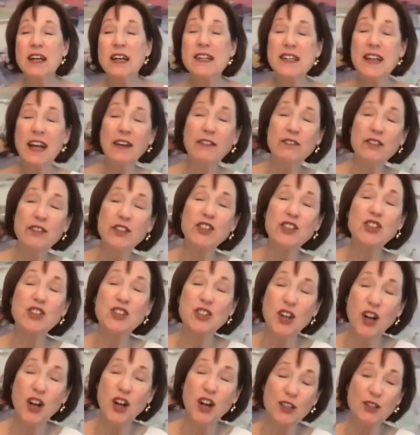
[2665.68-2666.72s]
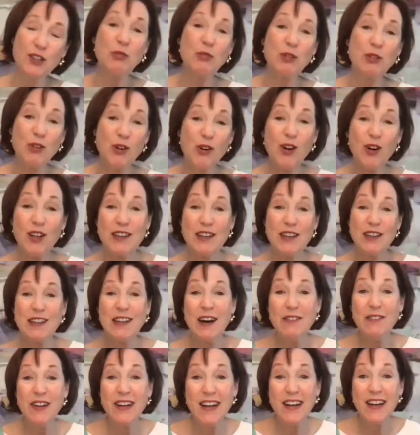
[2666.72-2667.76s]
David Schnarch would call
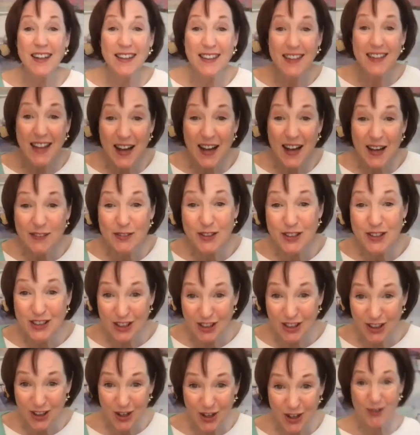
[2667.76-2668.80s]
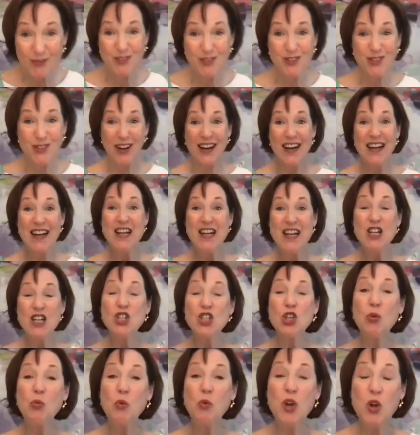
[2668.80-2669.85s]
loving on life's terms, right?
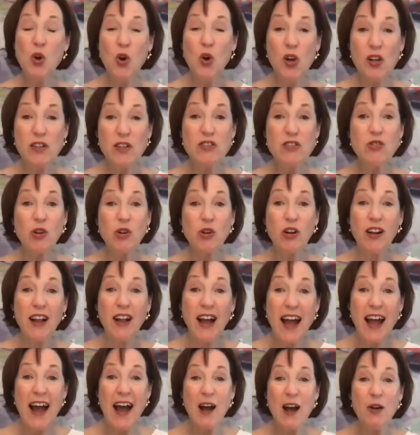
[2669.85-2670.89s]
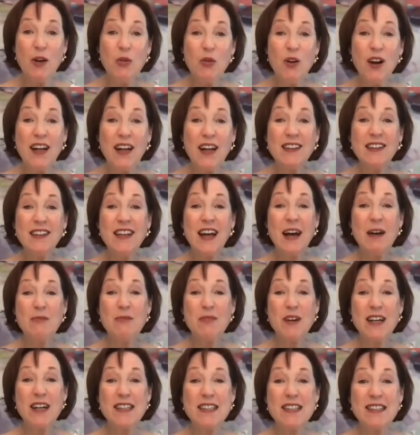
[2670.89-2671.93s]
So we all struggle. How do I let
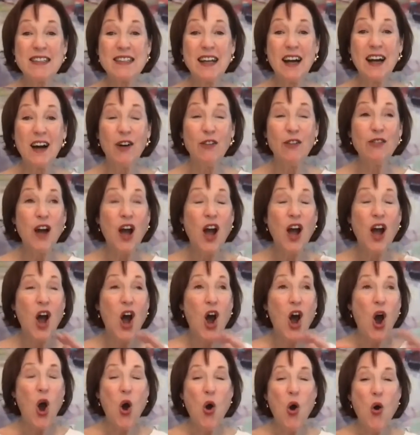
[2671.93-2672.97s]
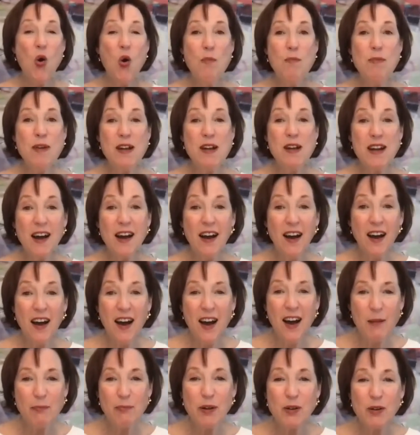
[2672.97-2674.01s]
myself open
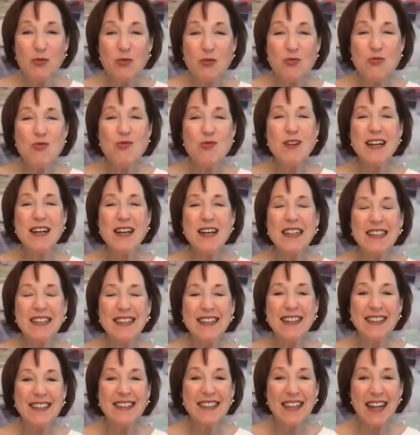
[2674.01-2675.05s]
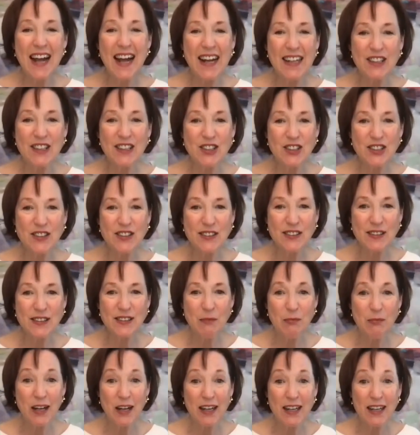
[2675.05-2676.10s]
up and really attach to
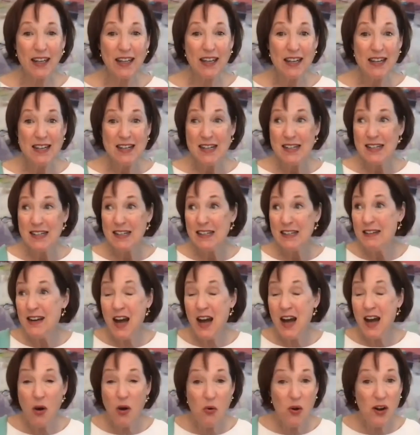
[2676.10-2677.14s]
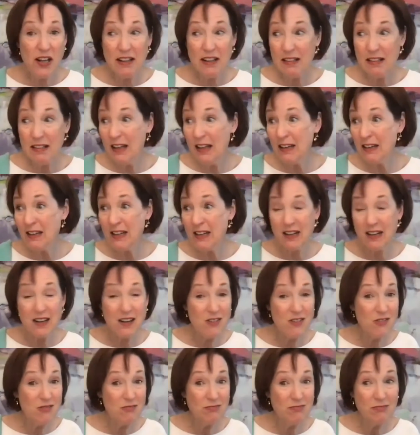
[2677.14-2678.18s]
somebody, knowing that, you
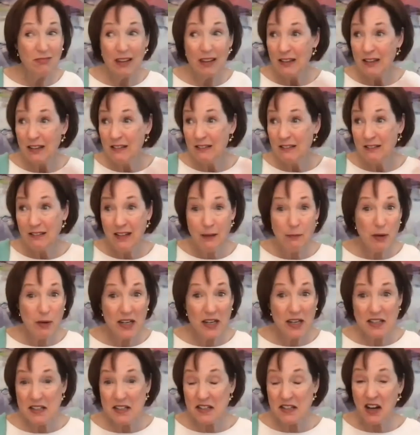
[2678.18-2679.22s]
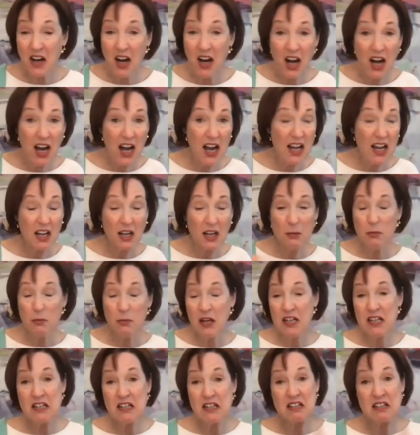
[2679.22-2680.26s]
know, they might die, I
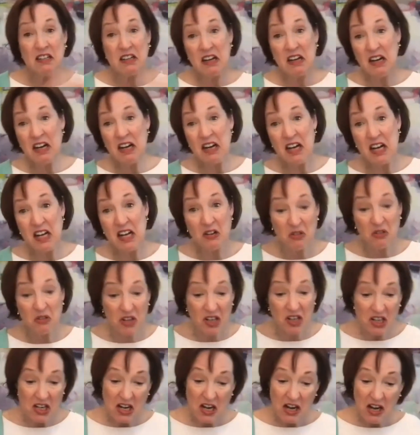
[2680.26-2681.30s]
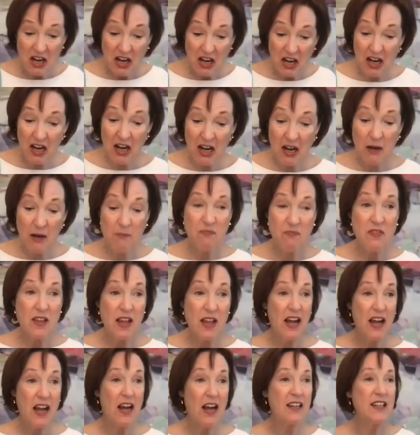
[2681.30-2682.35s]
might die, or,
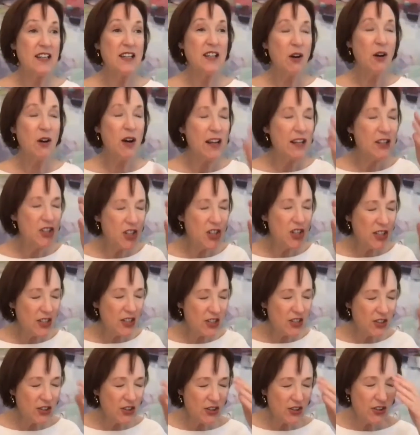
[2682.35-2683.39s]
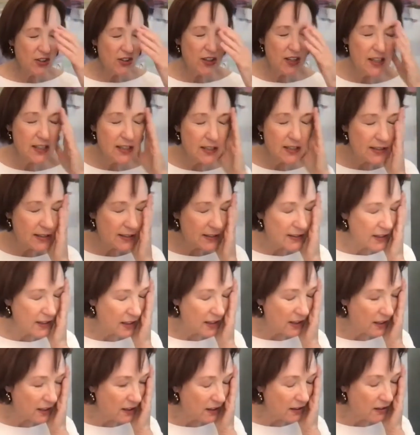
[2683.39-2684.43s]
I just heard this
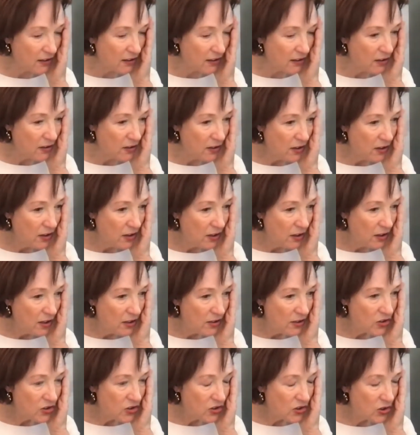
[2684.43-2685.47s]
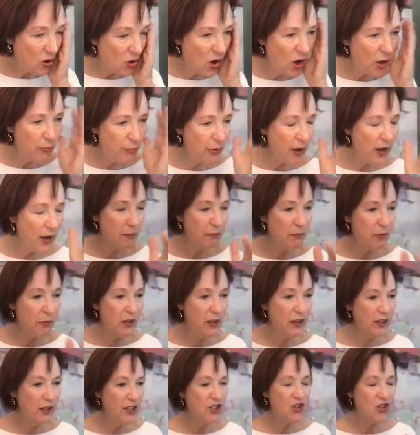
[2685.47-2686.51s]
song by
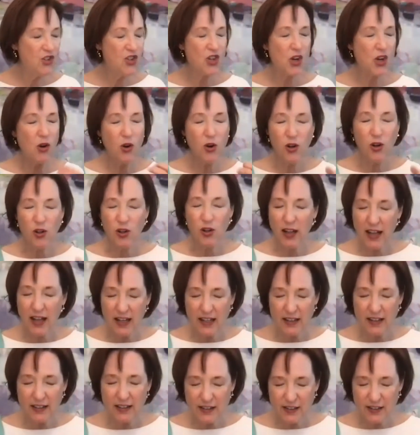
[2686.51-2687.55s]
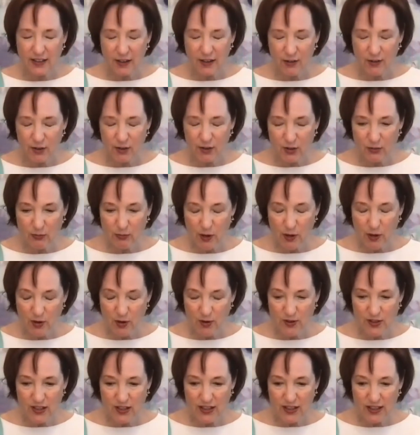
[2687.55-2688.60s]
Billy Joel, and it so
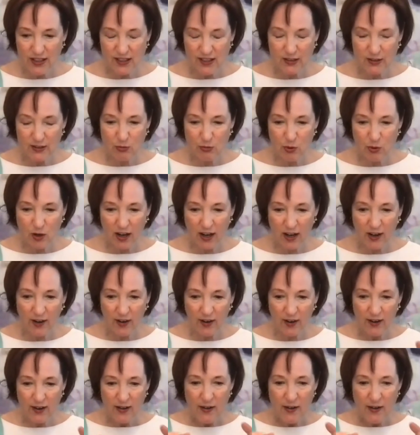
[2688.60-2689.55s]
spoke to this, where